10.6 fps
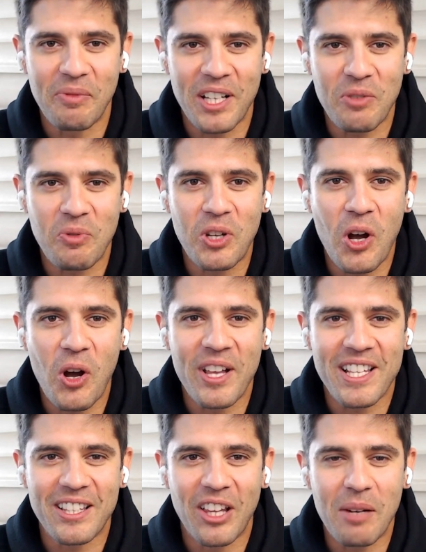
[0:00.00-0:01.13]
Because we know
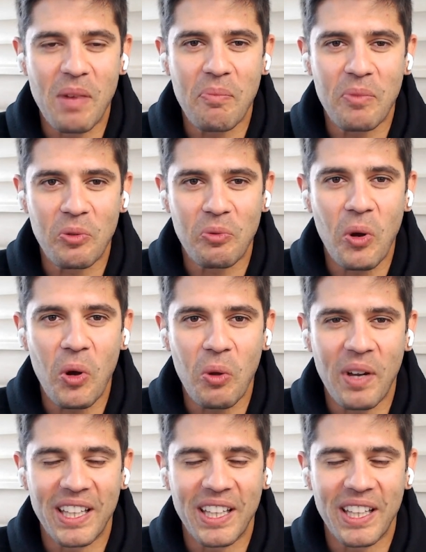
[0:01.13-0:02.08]
it's a lot of bump in the road, but at